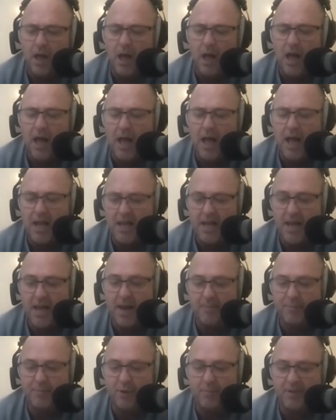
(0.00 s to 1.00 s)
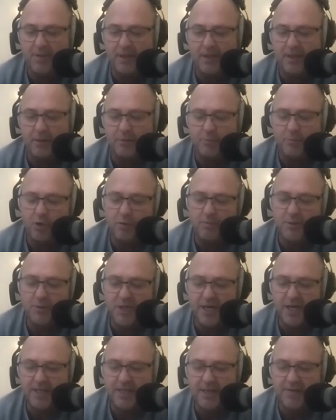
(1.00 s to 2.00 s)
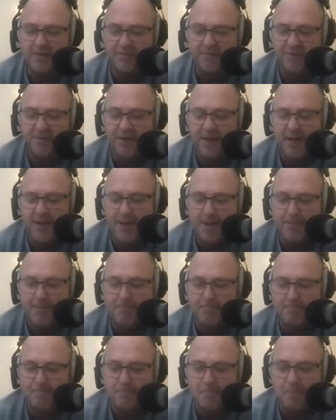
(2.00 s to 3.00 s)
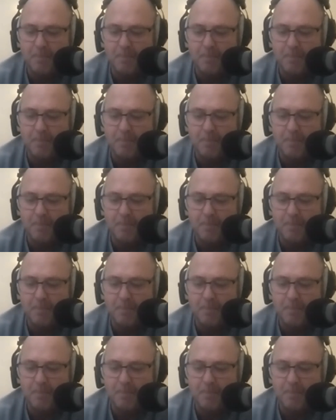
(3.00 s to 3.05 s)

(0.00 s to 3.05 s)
Yeah, probably a little more objective. I've